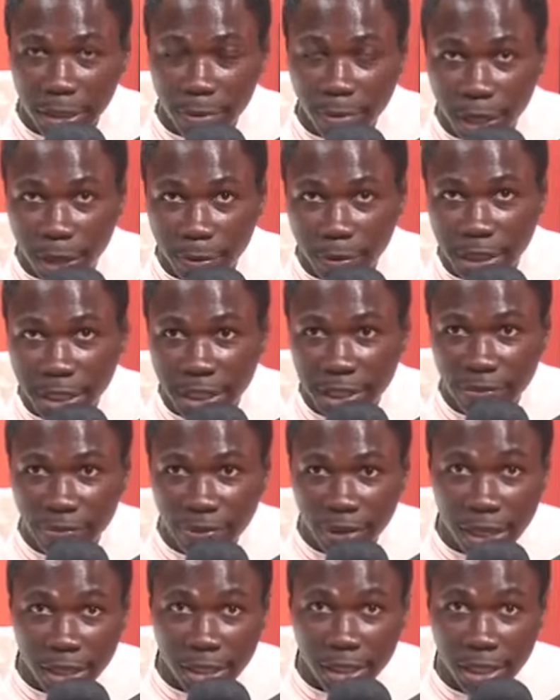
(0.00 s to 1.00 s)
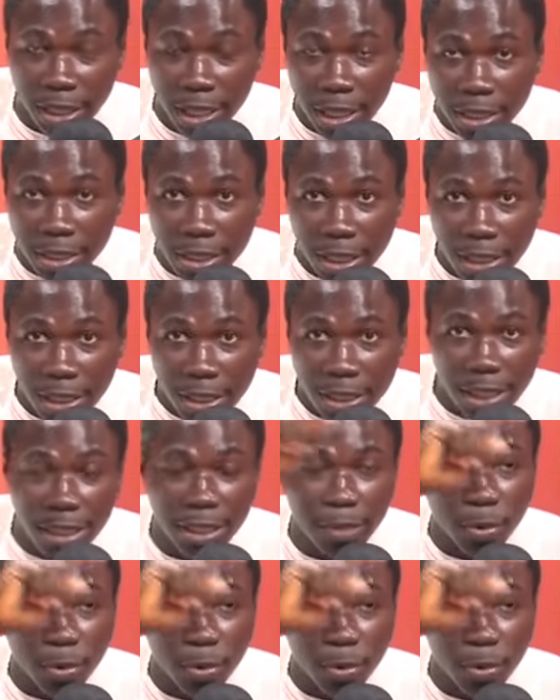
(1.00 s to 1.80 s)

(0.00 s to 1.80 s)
Men am doing the first. Saying the same thing.